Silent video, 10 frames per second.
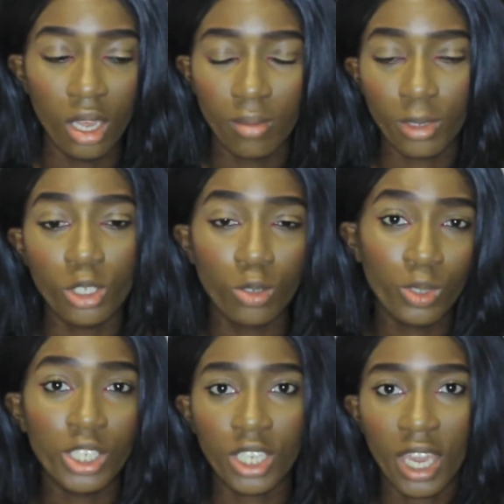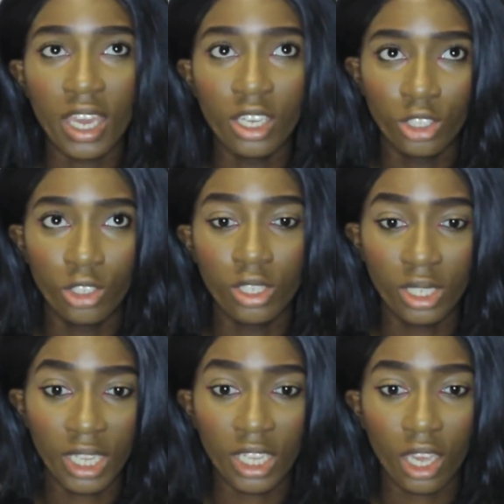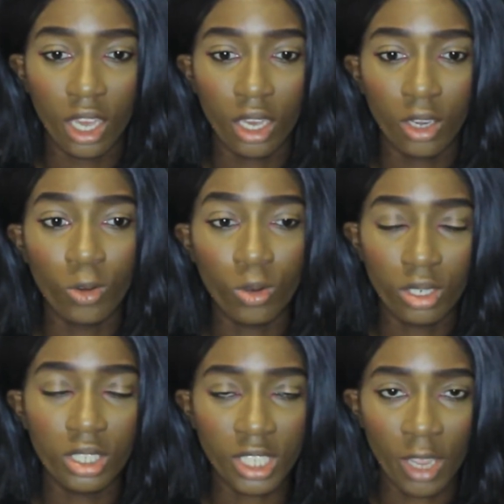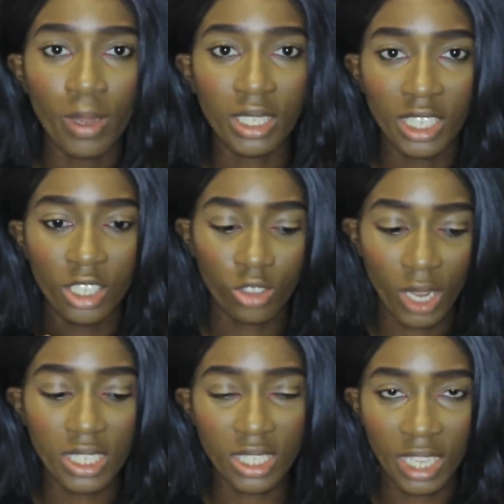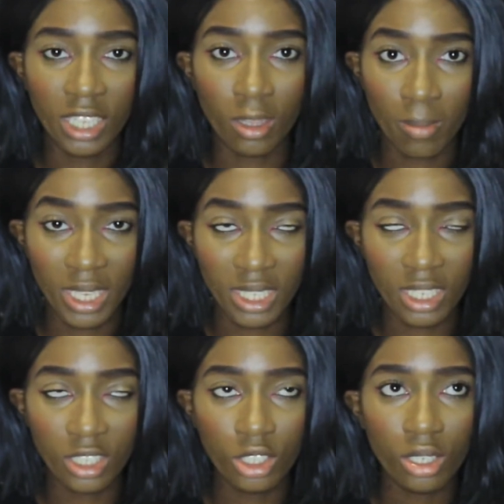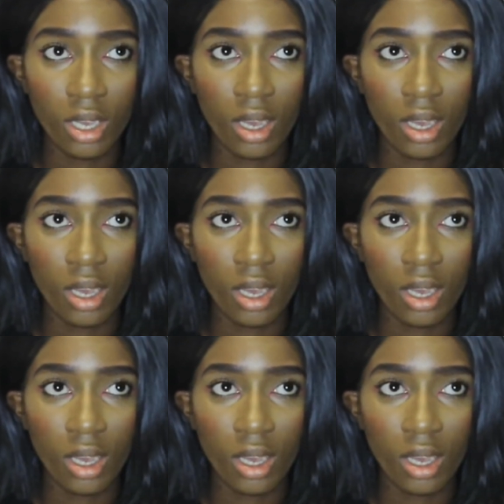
because on WeChat you can like directly translate the message,